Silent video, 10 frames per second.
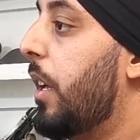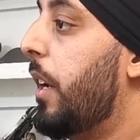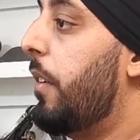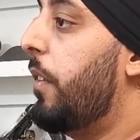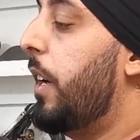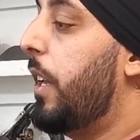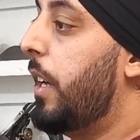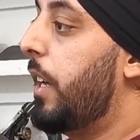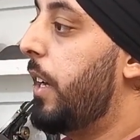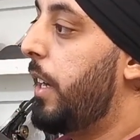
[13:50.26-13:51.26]
And it really
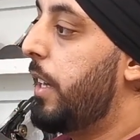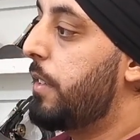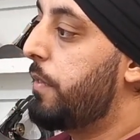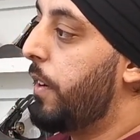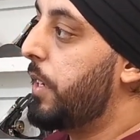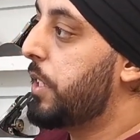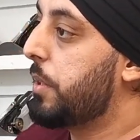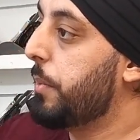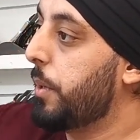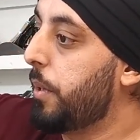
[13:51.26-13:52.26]
is very
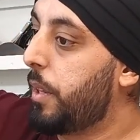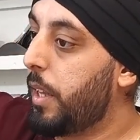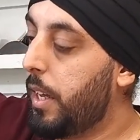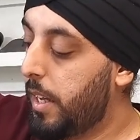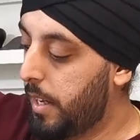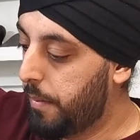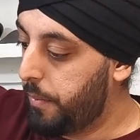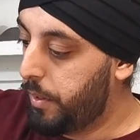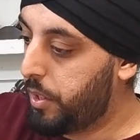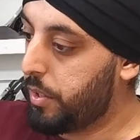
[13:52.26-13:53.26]
smooth,
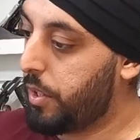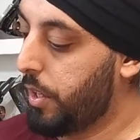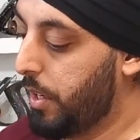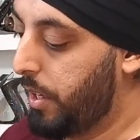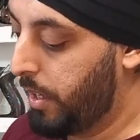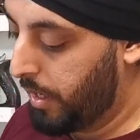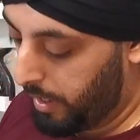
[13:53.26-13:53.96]
which is good.